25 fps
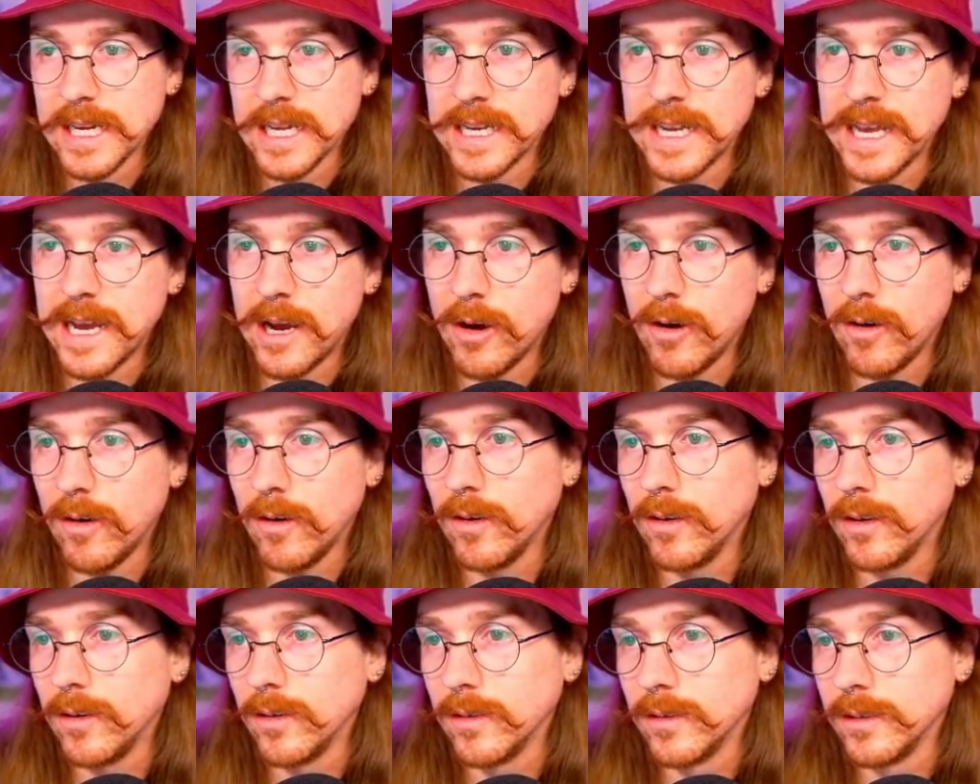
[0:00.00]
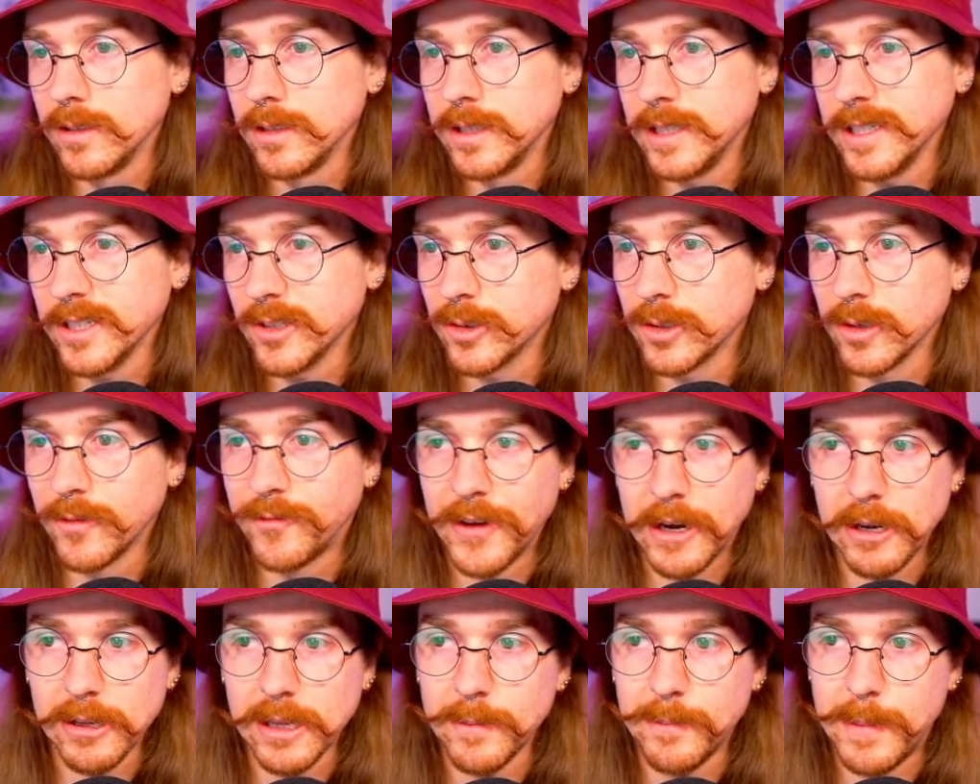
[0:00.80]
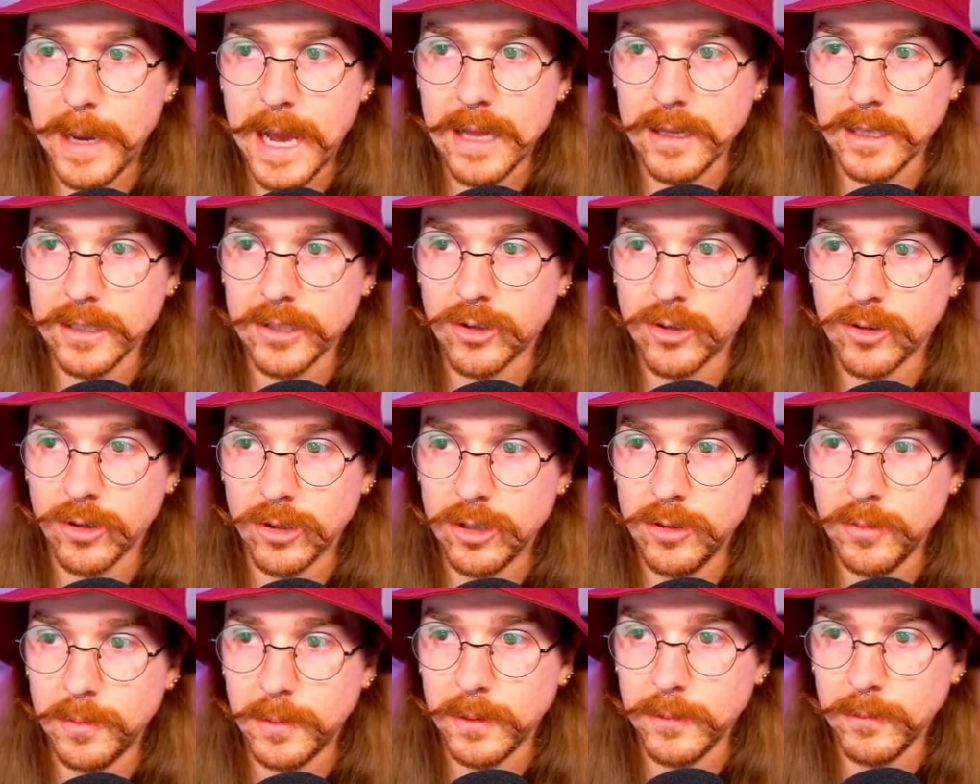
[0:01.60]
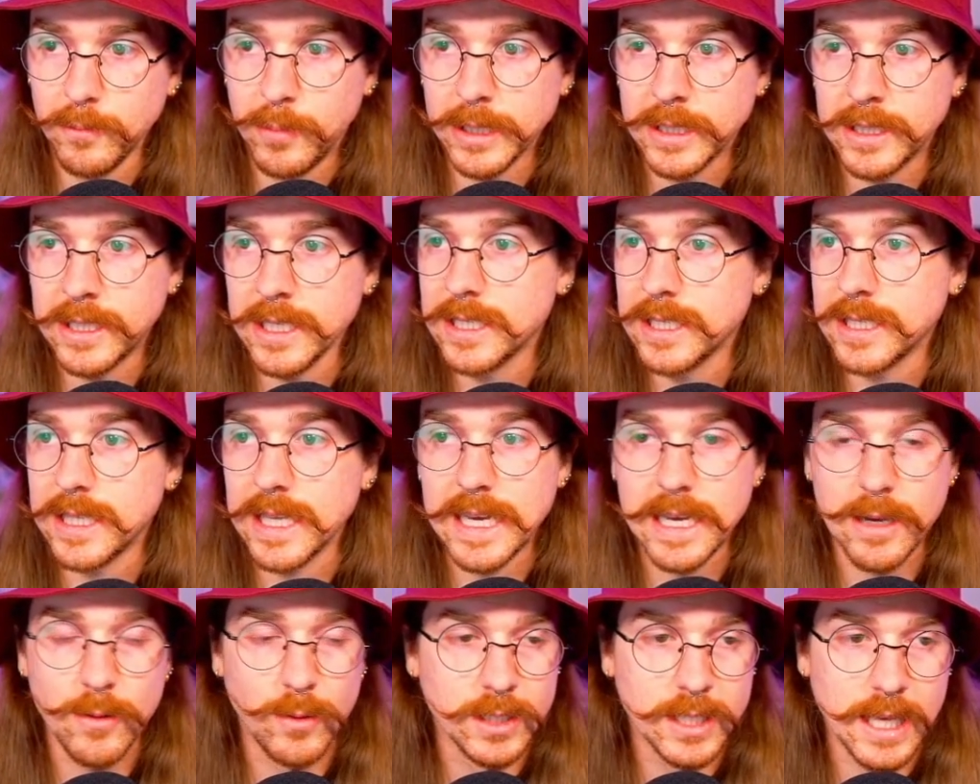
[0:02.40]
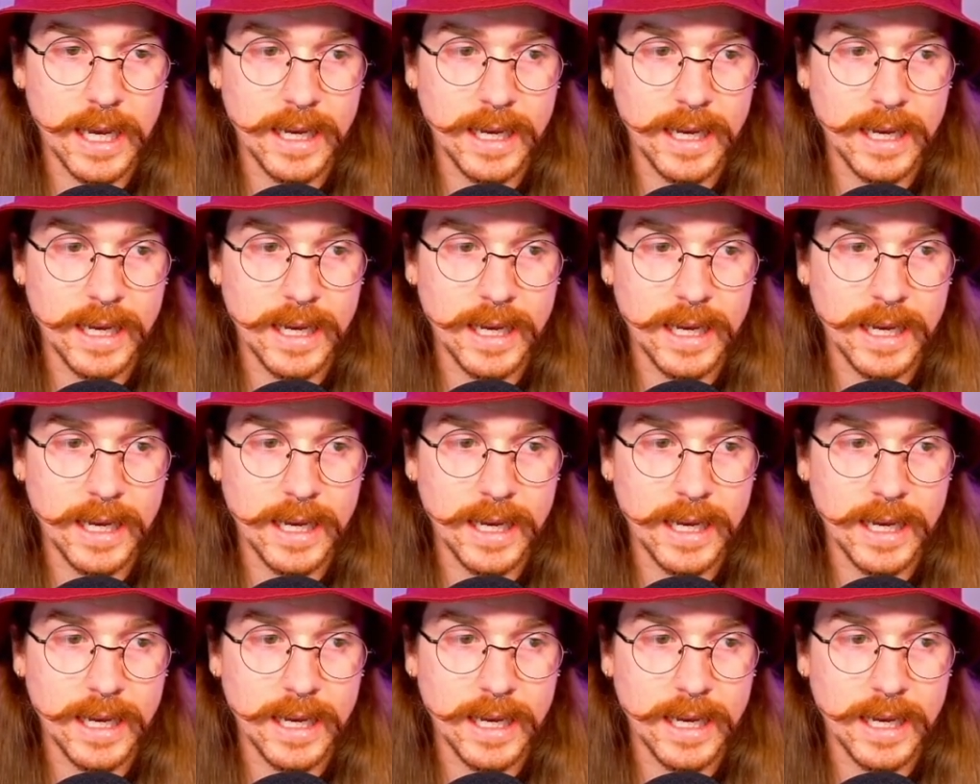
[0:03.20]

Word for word: Now, this was a fairly balanced group, but this thing was